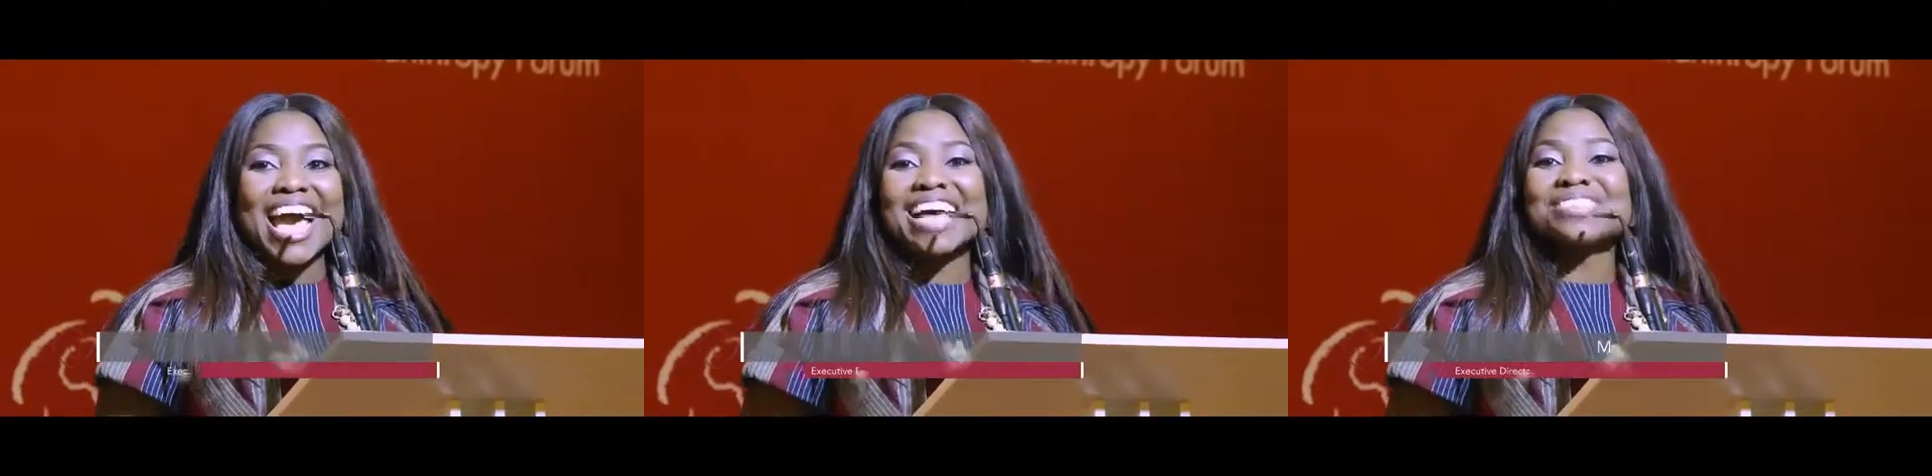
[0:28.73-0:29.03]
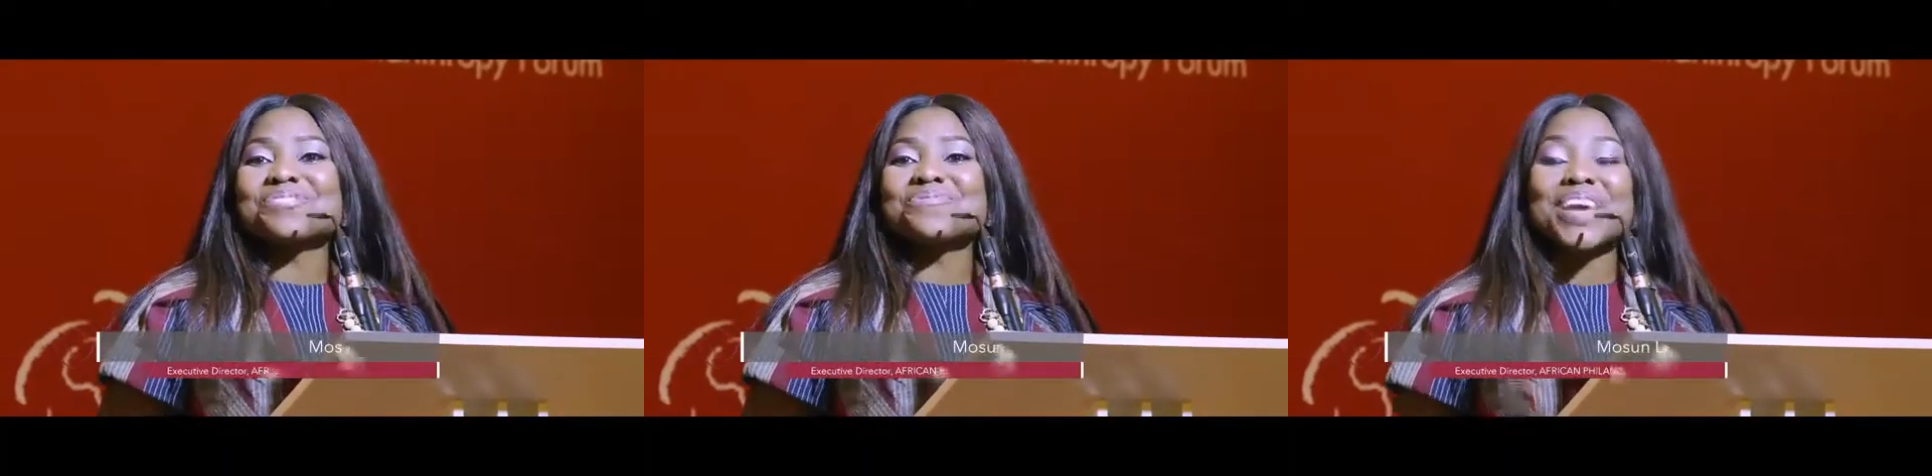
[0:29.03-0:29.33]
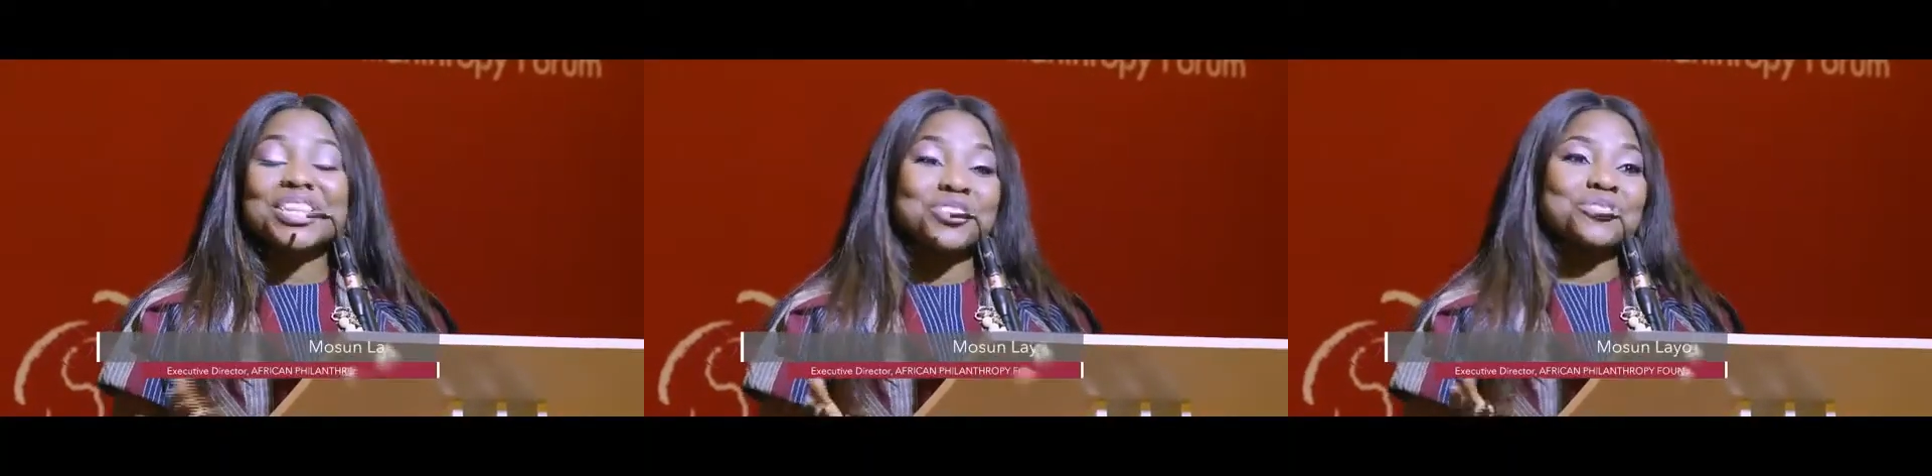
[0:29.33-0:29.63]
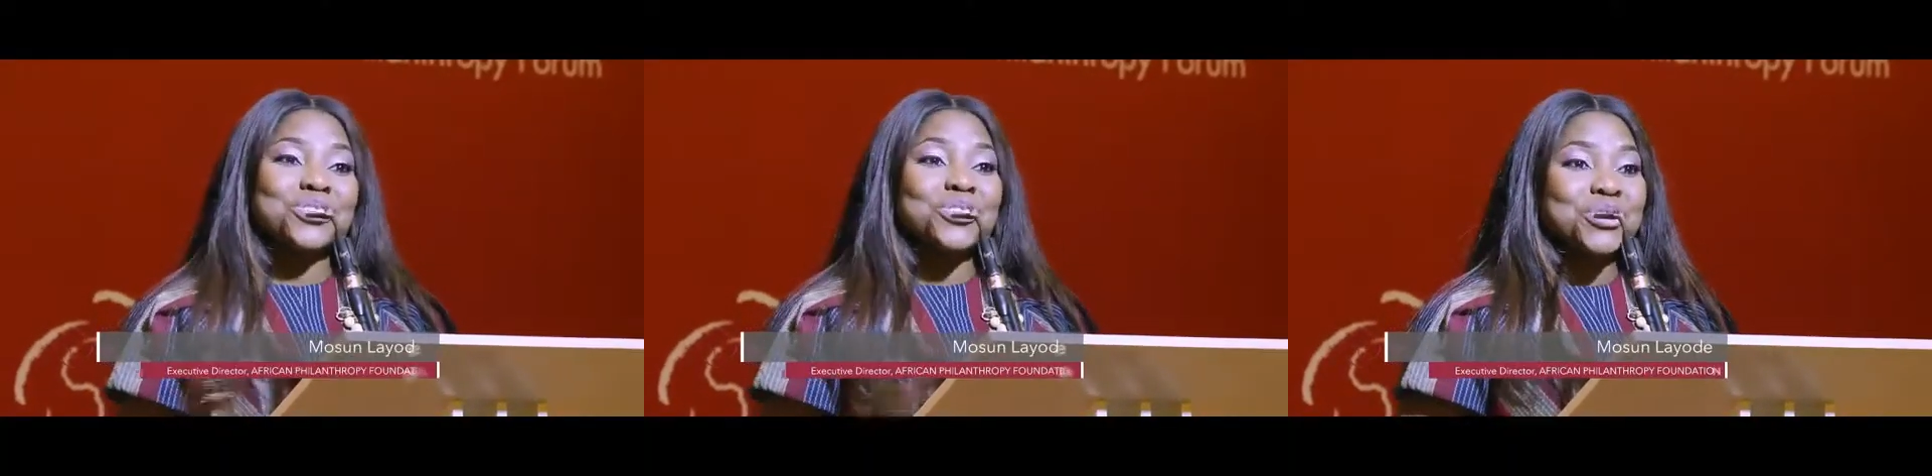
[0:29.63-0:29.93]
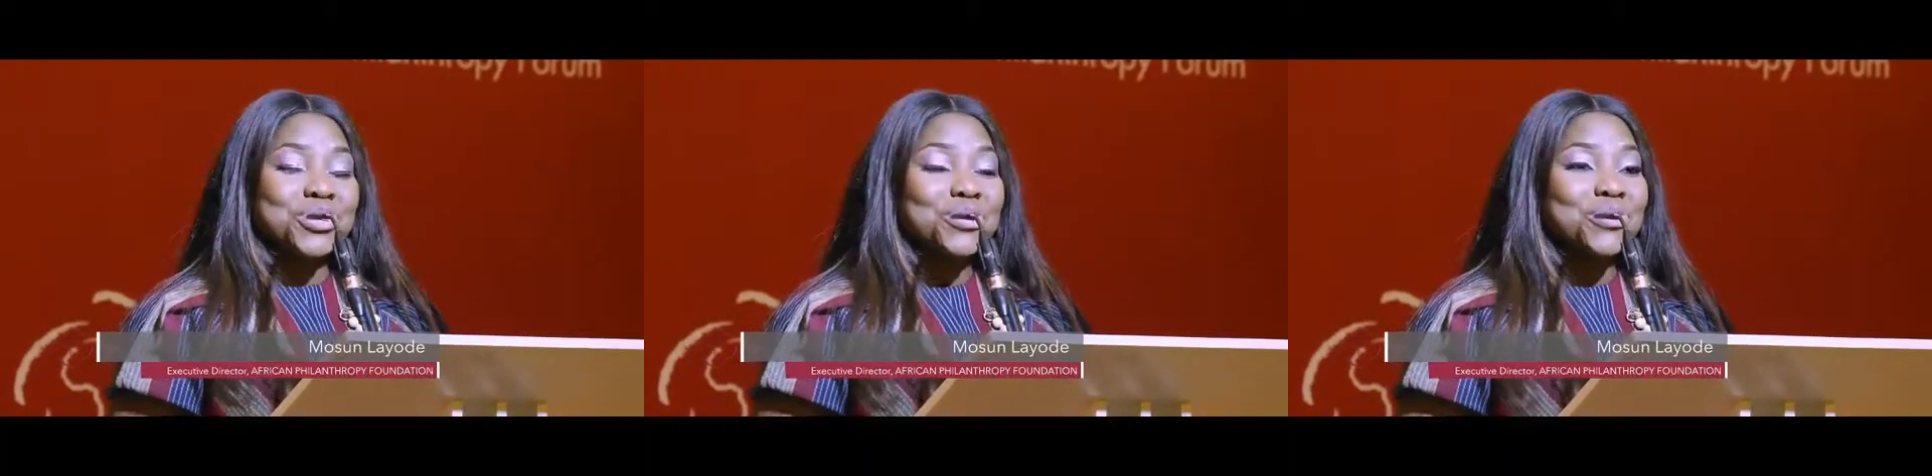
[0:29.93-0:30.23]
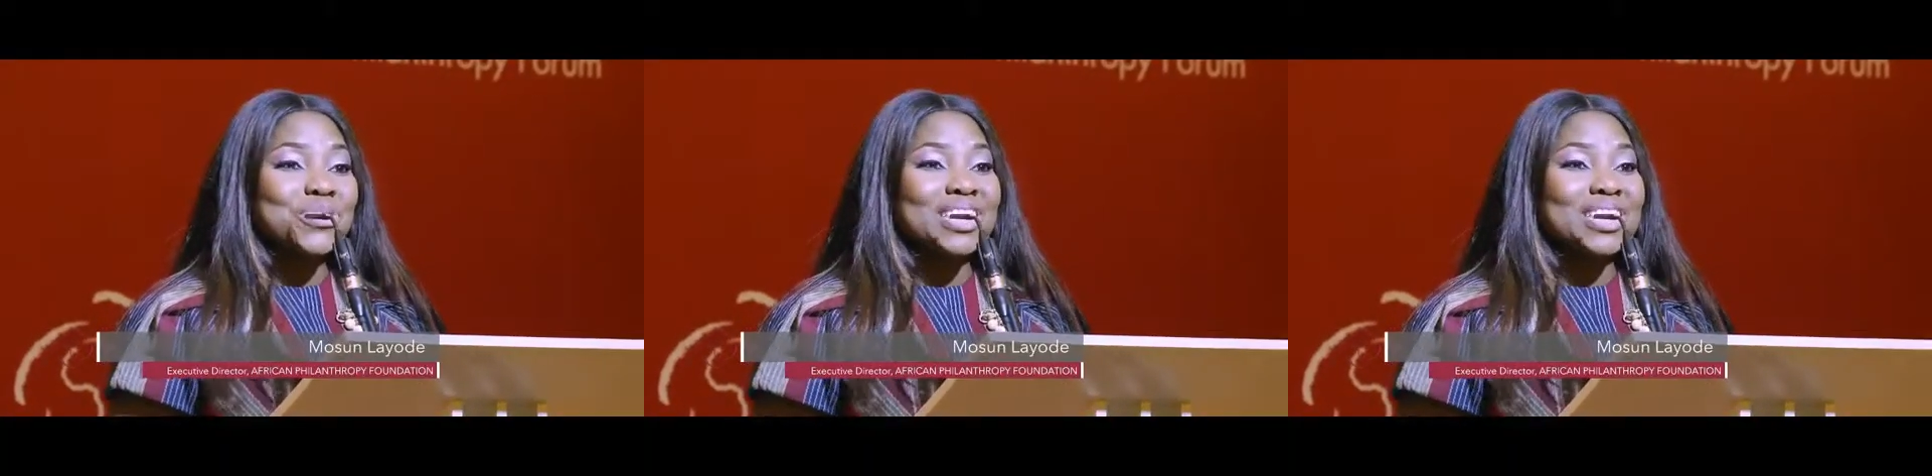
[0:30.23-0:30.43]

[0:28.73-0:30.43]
As many of you know,